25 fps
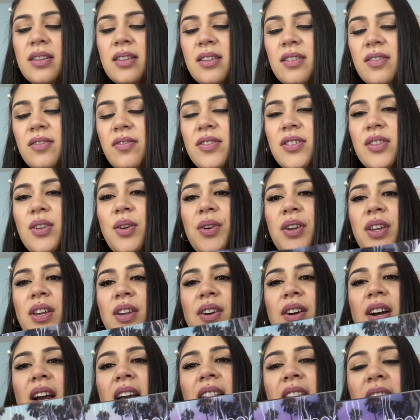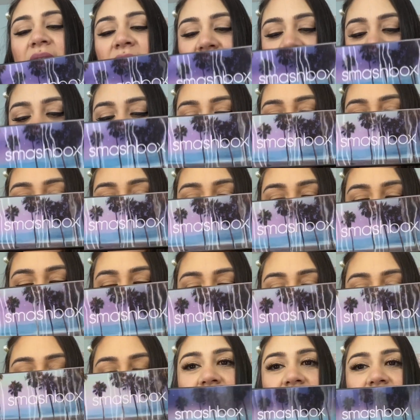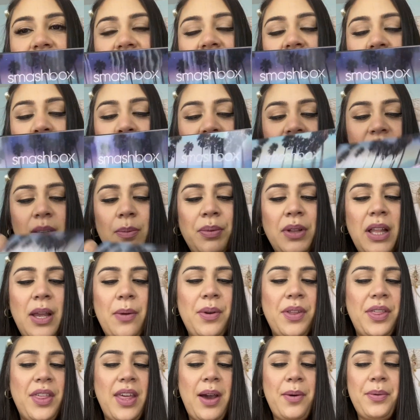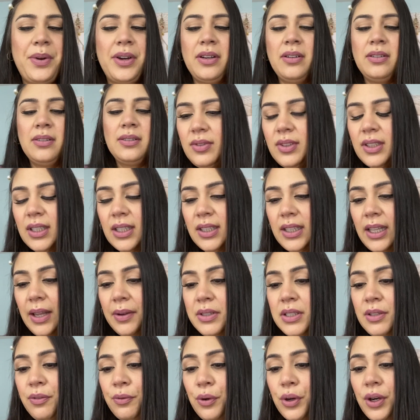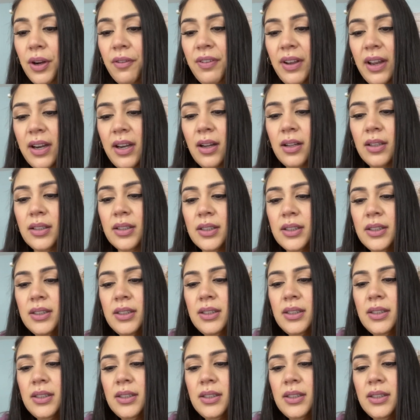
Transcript: So cute, I like it a lot. Can't wait to play with that one. That was $45.